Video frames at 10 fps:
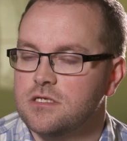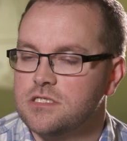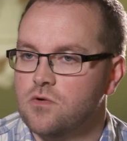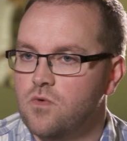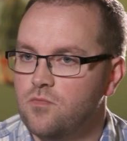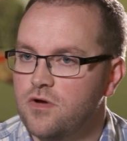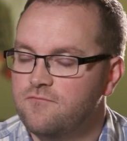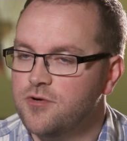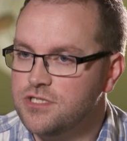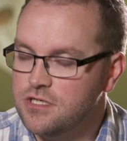So when
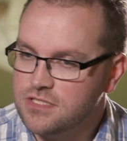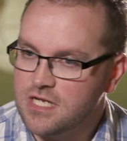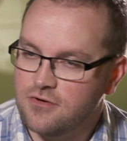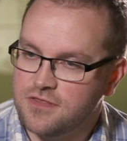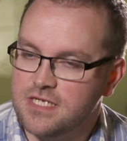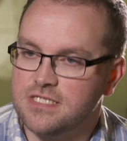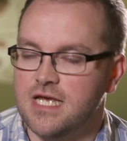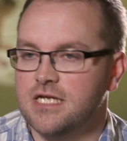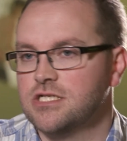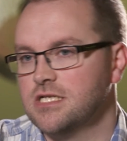we've produced our thin
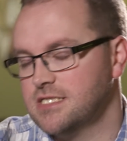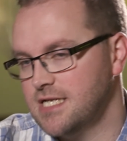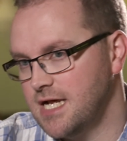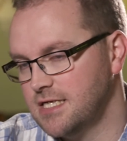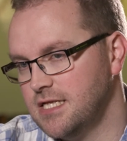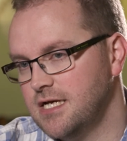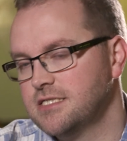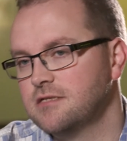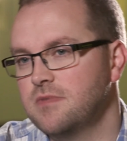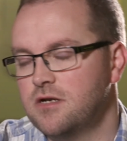sections and
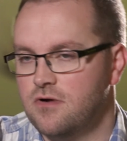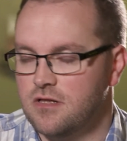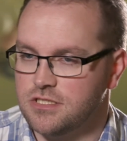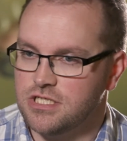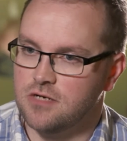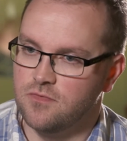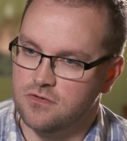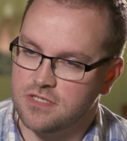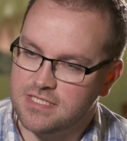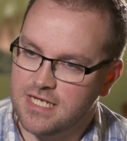analysed the mineralogy and we
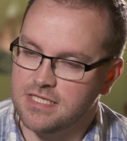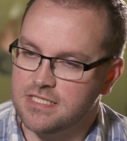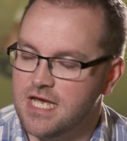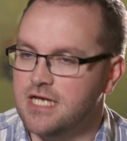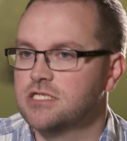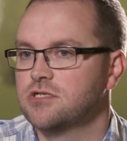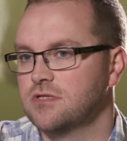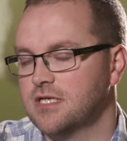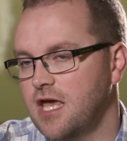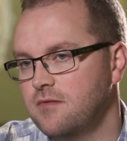understand the texture
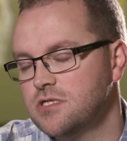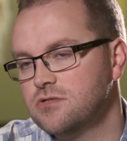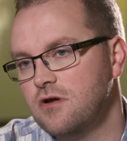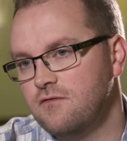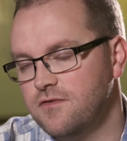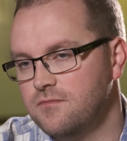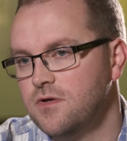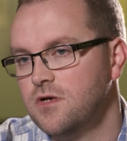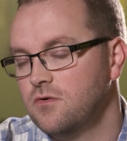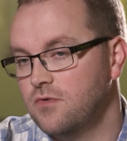and the chemistry of them,
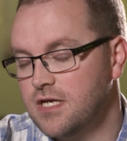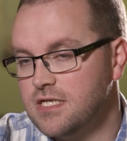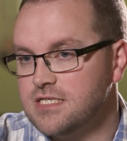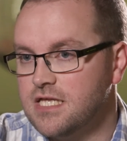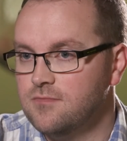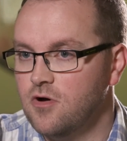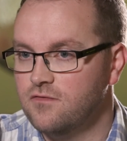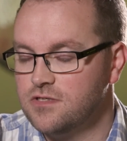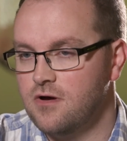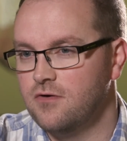we can send them
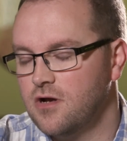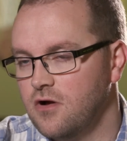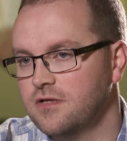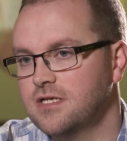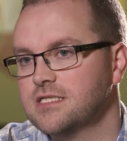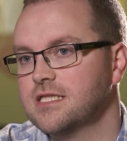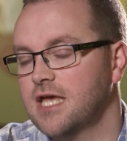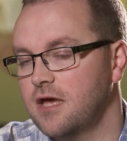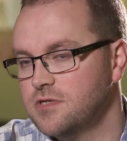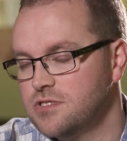over to our colleagues in the
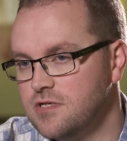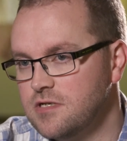chemistry